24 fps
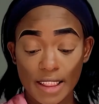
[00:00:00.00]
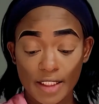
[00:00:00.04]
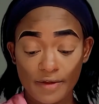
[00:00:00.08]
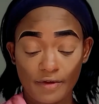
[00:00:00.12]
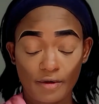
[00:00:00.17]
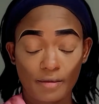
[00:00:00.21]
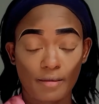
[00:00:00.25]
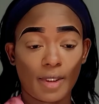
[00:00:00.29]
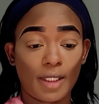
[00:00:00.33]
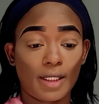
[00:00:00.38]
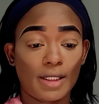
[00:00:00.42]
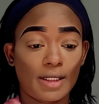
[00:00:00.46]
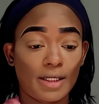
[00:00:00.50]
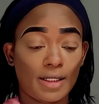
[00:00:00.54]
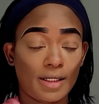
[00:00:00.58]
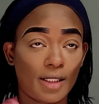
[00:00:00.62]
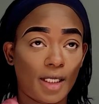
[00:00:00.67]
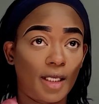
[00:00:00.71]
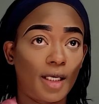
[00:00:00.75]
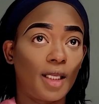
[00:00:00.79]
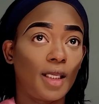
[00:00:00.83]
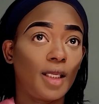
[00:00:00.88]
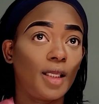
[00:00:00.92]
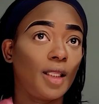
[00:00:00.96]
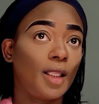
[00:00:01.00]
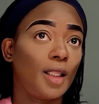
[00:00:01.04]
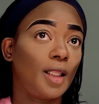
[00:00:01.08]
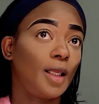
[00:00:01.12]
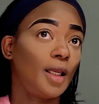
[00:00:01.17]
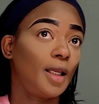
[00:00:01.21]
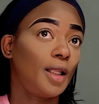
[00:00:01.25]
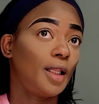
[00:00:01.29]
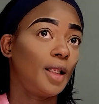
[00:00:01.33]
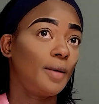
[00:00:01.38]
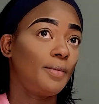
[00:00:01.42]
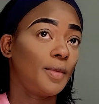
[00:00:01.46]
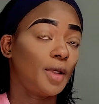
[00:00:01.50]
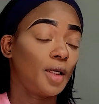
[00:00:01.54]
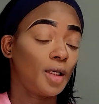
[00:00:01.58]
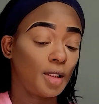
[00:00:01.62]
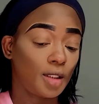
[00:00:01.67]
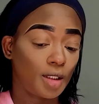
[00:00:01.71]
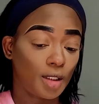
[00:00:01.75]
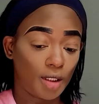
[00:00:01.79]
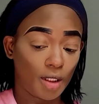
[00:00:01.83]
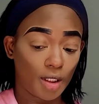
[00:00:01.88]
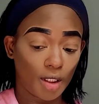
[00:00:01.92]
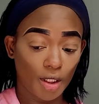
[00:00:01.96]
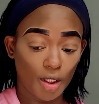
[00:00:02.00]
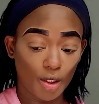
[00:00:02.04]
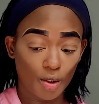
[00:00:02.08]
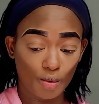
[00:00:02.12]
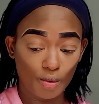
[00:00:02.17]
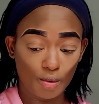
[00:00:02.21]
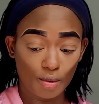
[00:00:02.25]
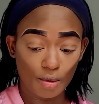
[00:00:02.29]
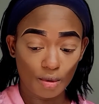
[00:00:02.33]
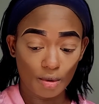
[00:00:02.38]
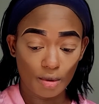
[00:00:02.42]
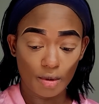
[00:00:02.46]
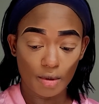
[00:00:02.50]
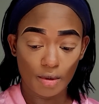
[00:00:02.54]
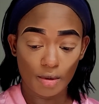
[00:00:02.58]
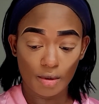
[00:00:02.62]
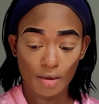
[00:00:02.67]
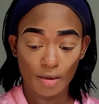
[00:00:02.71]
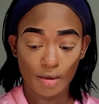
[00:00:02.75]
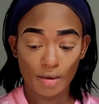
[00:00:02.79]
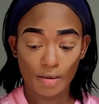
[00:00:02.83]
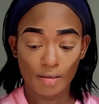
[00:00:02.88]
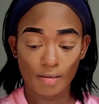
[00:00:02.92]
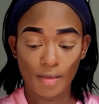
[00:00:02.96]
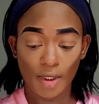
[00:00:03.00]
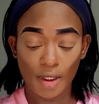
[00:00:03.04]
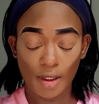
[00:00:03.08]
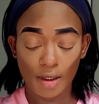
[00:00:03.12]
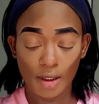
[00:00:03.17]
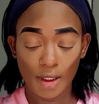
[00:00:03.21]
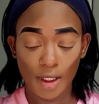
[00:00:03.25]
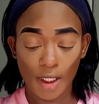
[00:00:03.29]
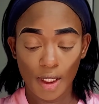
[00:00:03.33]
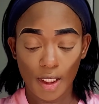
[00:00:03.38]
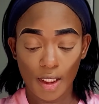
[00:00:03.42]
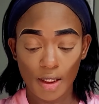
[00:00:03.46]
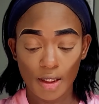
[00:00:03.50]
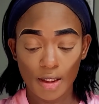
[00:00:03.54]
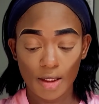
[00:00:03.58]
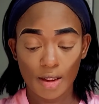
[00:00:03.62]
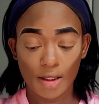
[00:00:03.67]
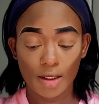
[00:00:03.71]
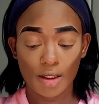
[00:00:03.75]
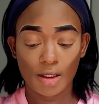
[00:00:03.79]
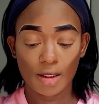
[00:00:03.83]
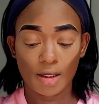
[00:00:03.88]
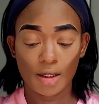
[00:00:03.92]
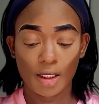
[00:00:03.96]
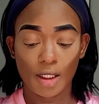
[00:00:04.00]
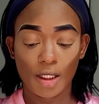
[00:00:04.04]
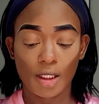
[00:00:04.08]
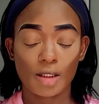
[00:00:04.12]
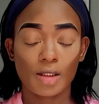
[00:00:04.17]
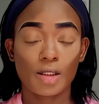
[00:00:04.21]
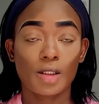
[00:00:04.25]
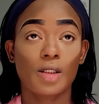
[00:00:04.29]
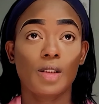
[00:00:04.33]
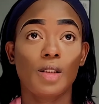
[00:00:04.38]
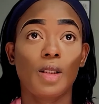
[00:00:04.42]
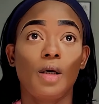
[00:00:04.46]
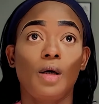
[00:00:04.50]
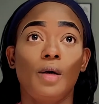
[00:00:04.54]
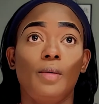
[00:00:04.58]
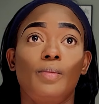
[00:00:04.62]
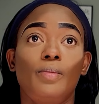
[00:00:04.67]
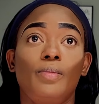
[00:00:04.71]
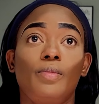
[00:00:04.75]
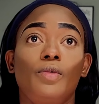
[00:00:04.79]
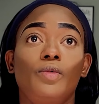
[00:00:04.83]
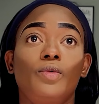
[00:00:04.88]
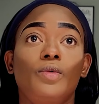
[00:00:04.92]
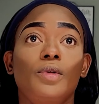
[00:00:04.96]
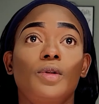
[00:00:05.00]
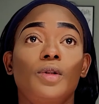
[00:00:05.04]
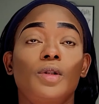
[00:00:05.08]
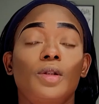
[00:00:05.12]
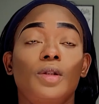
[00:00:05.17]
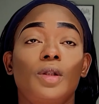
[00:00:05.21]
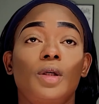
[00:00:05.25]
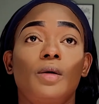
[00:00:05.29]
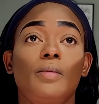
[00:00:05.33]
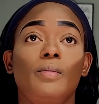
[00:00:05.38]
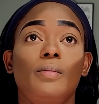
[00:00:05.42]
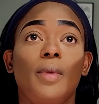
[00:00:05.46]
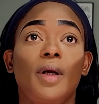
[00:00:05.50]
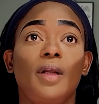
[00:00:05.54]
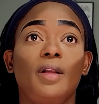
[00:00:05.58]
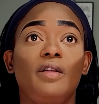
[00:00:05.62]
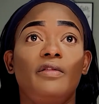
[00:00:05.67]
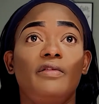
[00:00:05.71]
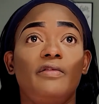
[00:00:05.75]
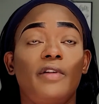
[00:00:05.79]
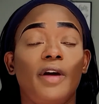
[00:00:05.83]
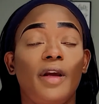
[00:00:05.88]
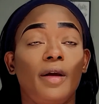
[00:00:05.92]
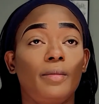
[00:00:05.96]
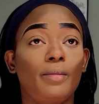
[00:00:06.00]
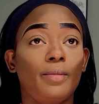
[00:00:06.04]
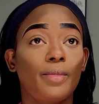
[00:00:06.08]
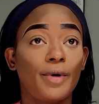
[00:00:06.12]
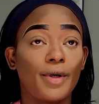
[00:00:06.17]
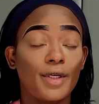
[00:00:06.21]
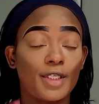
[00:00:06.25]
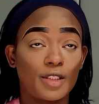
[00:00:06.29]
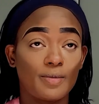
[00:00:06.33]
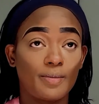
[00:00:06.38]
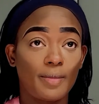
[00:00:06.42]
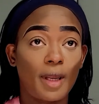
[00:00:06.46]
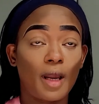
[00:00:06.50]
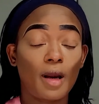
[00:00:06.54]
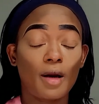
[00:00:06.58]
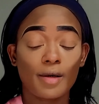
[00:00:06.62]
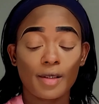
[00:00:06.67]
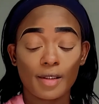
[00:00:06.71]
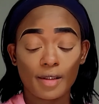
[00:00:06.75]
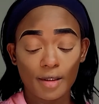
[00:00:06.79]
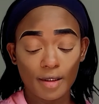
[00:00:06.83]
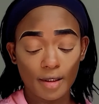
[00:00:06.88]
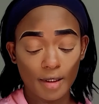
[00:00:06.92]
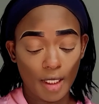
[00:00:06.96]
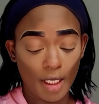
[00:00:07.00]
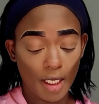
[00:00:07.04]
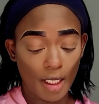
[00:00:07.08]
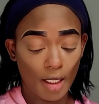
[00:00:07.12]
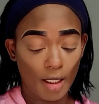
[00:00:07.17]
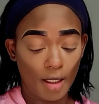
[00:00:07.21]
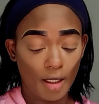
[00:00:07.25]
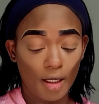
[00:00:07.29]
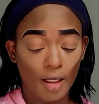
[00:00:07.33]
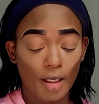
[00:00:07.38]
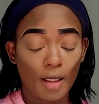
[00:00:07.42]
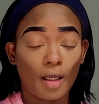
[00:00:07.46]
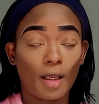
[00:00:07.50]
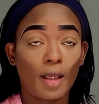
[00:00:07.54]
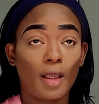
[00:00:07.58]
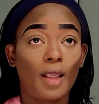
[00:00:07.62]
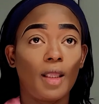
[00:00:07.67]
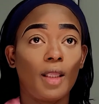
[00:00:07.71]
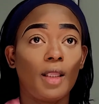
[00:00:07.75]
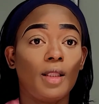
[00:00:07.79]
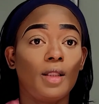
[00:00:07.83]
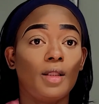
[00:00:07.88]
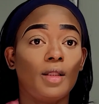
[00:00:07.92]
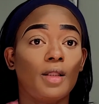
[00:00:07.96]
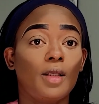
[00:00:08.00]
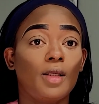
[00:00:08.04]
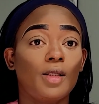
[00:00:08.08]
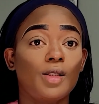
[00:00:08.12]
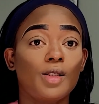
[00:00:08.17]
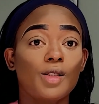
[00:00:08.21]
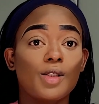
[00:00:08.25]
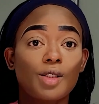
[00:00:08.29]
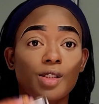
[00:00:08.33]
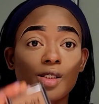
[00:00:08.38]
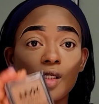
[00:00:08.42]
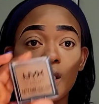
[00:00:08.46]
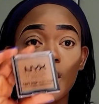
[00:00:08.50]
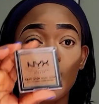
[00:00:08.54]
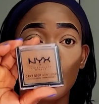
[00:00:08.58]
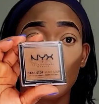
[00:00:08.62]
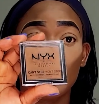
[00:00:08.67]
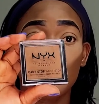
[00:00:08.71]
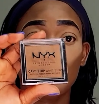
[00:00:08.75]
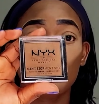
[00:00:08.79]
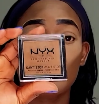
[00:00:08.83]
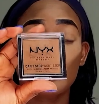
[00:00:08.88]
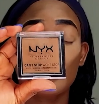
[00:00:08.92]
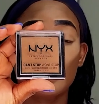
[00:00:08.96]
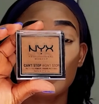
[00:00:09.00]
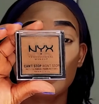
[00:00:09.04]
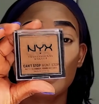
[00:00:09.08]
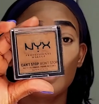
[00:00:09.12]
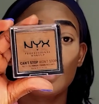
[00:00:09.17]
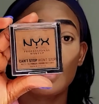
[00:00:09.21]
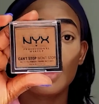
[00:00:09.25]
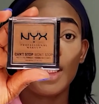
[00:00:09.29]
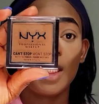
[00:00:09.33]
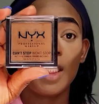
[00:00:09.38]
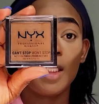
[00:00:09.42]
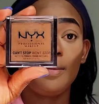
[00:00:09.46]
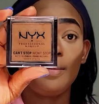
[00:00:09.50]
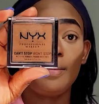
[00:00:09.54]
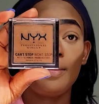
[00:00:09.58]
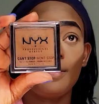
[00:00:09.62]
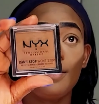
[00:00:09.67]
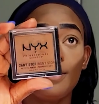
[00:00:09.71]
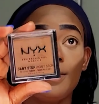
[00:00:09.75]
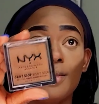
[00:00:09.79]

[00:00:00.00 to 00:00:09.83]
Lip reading: it for my setting, and I'm gonna use my NYX Can't Stop Mattifying Pressed Powder in the shade with deep.